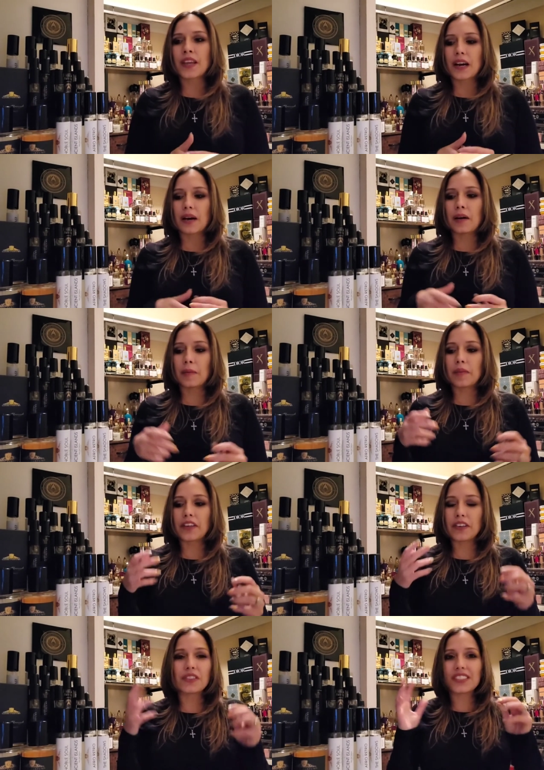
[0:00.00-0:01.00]
Um,
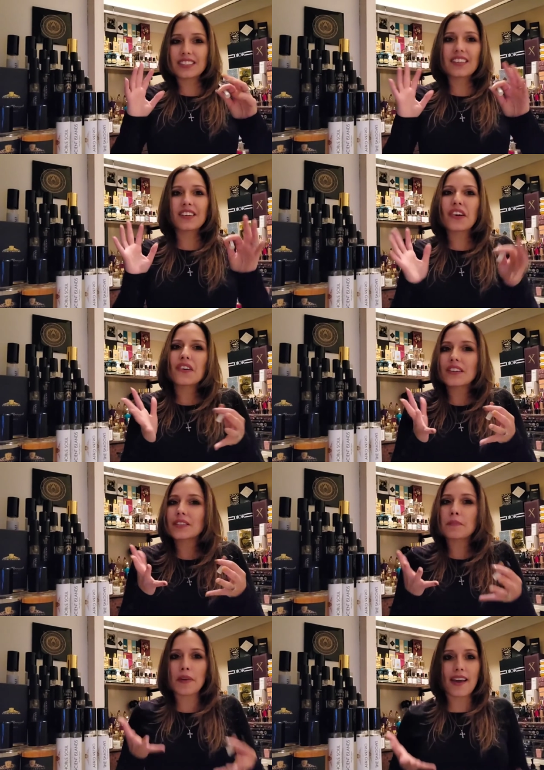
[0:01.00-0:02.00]
you know, just a
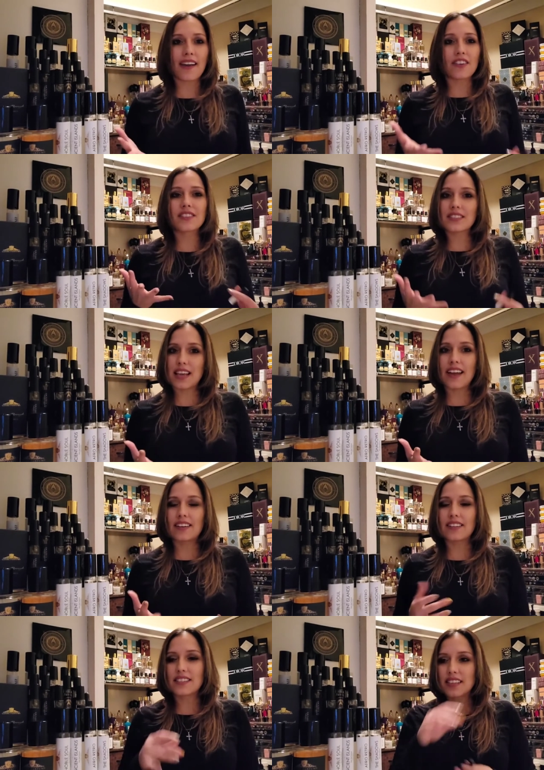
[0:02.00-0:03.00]
cooked pear
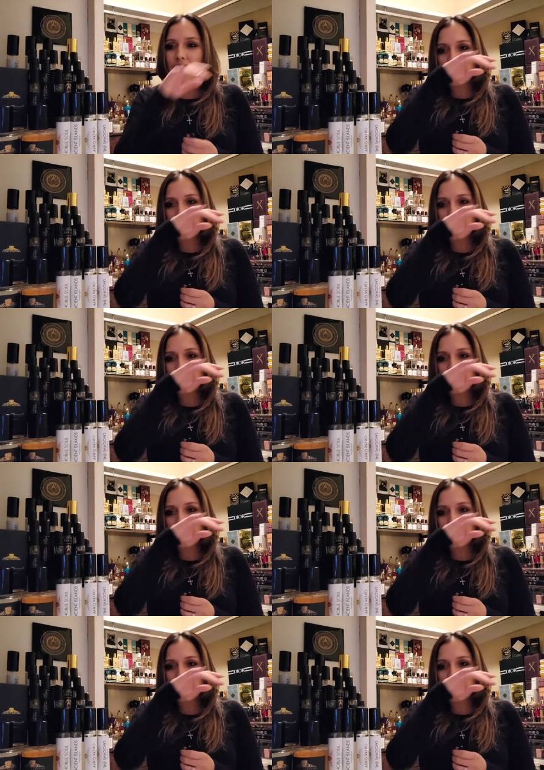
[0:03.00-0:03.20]
scent.